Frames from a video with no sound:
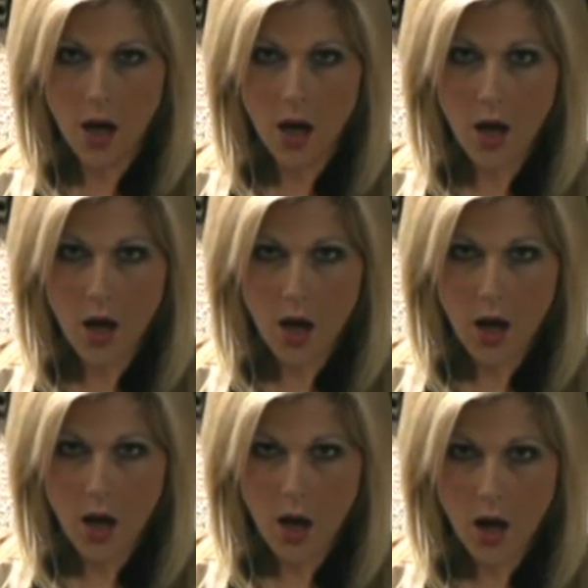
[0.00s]
I'm
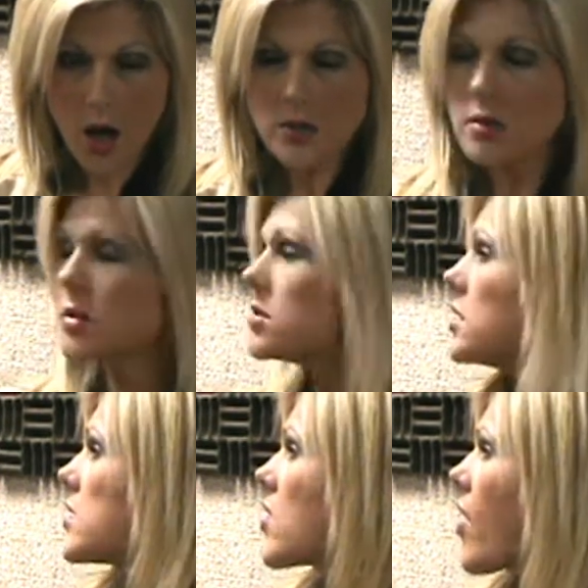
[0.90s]
pretty sure you had a little
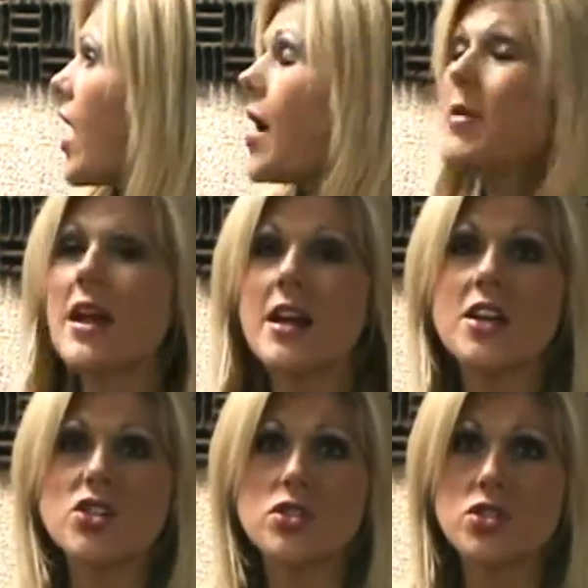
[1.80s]
drool. I mean,
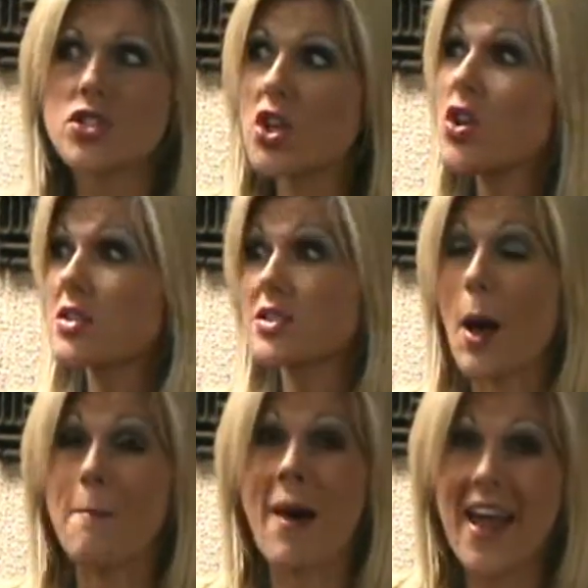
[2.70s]
she looks
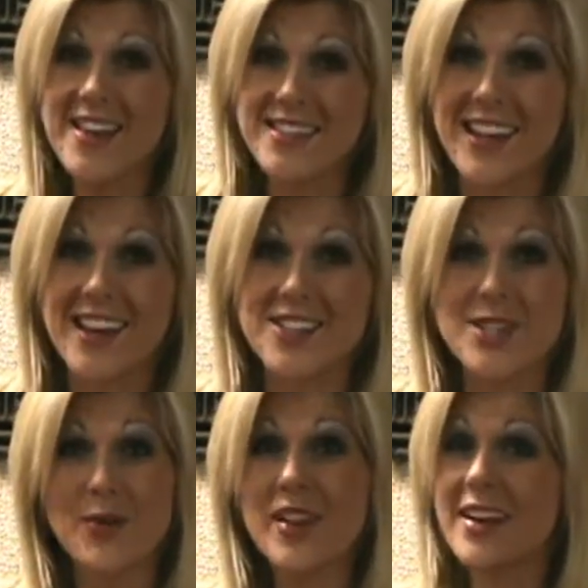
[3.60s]
amazing.
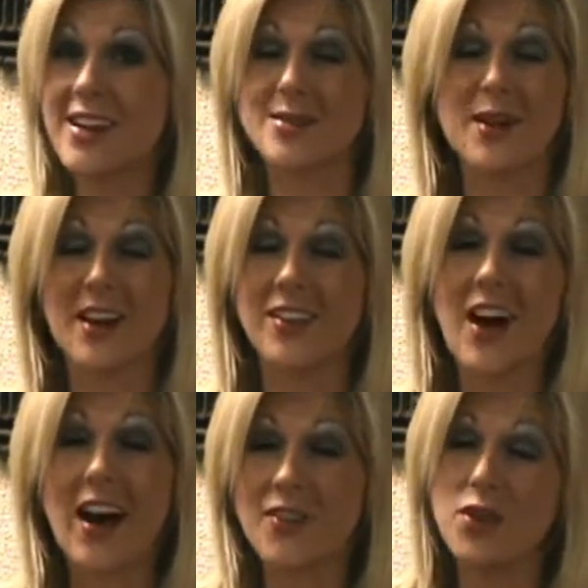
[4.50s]
She really does. I'm not gonna
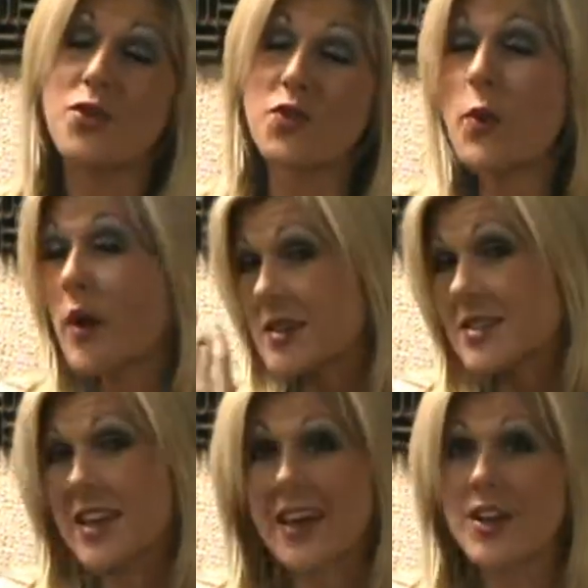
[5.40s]
lie. If you want to
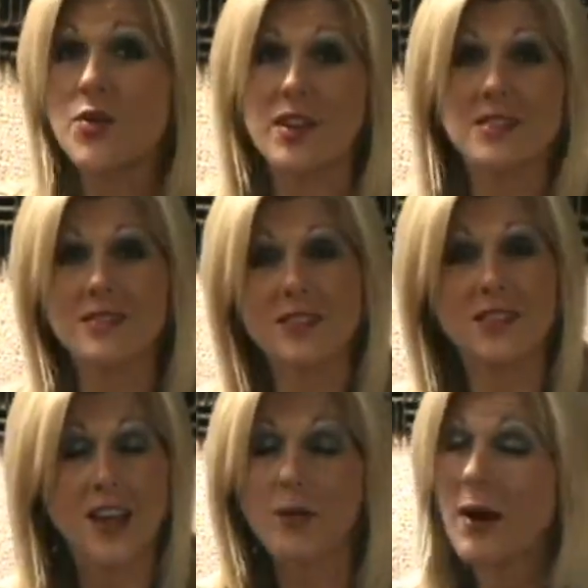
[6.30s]
see it, you can
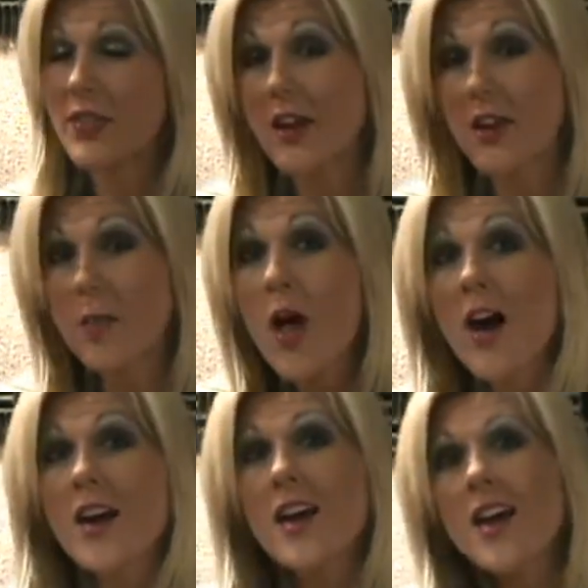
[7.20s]
see it right there on our
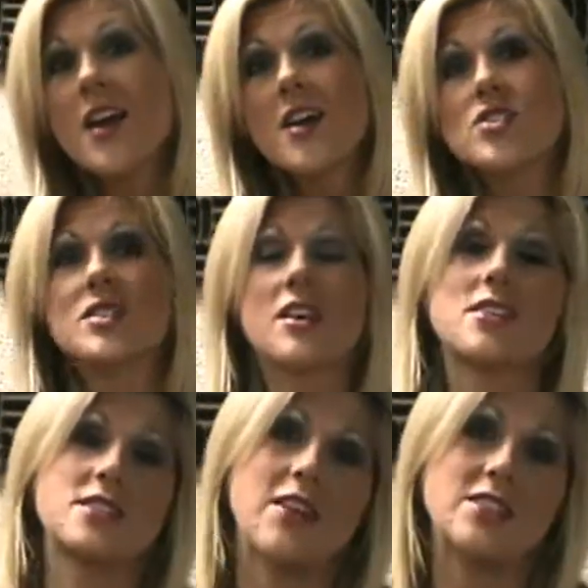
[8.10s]
blog. Just click
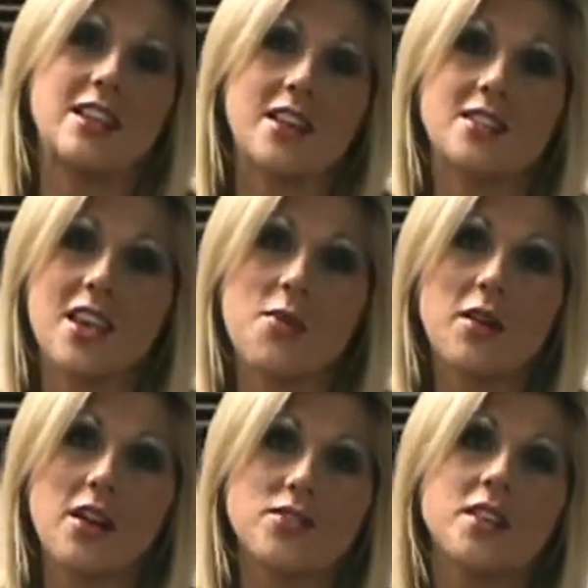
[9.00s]
on Dave and T. It's Kee
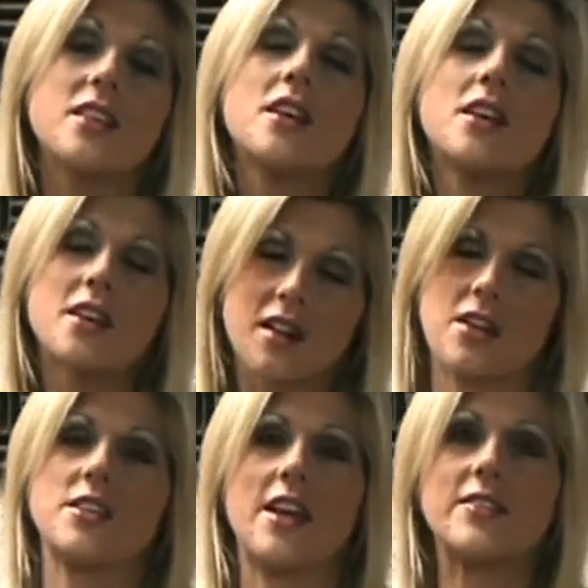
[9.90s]
100. Click
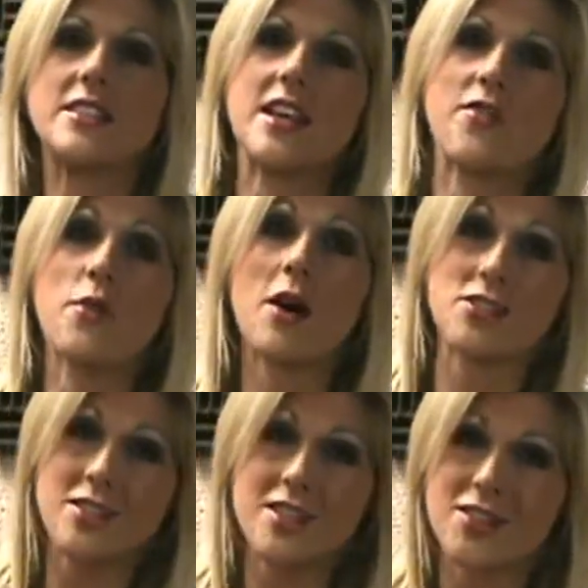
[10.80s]
on Dave and T. If you're
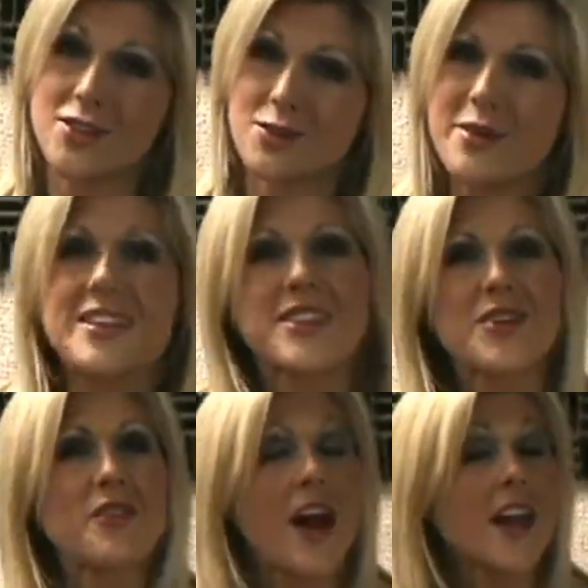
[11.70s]
watching this, it should be easy to
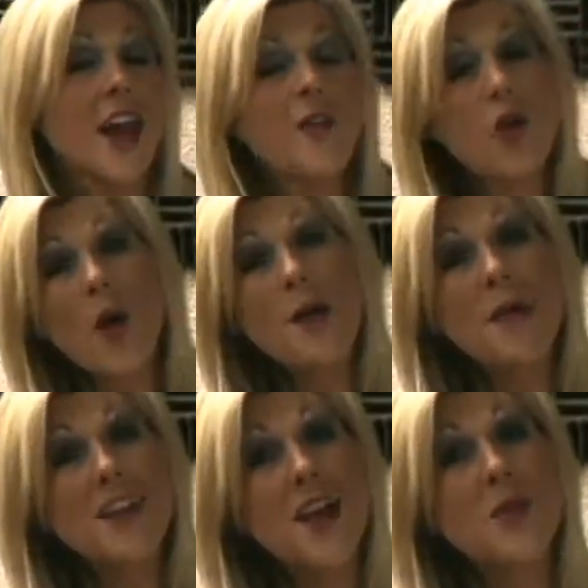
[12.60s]
find. Have a great
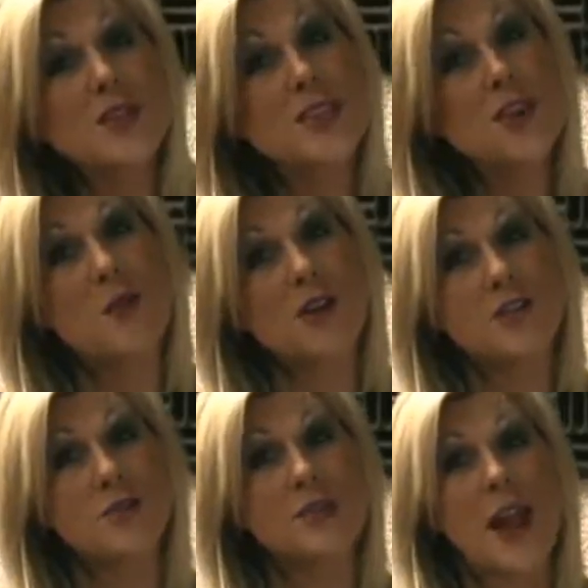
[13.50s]
Monday. We'll see you on
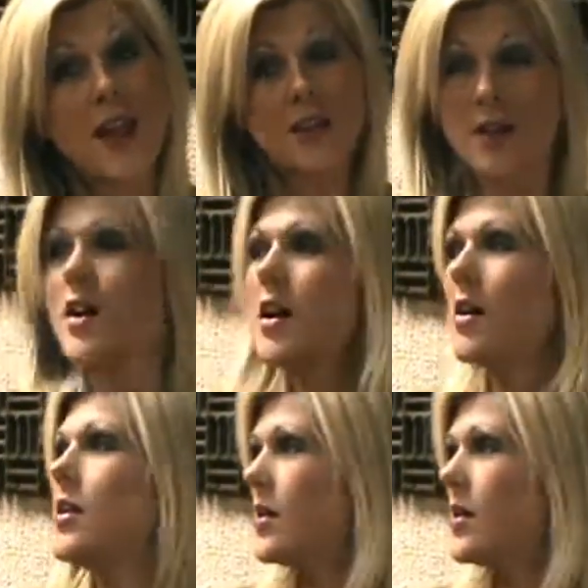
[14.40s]
Tuesday. Oh,